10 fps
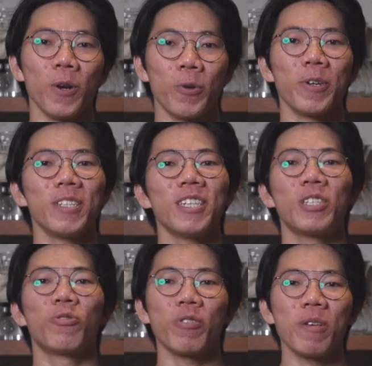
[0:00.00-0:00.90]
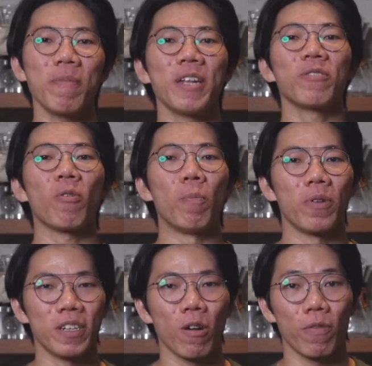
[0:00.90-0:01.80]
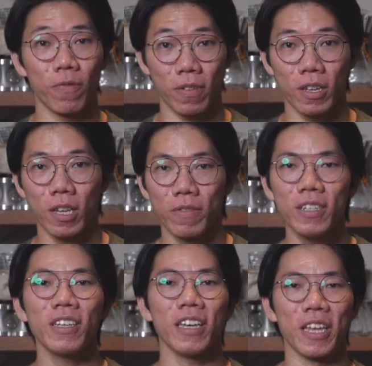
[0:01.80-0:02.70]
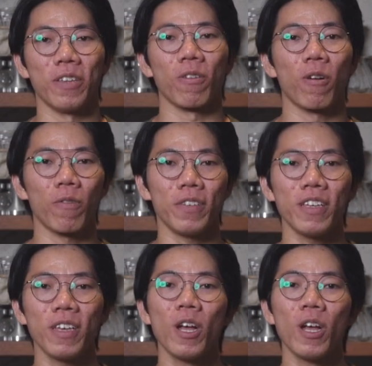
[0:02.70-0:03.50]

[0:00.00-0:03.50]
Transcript: Knowing these three main components of flavor in your coffee,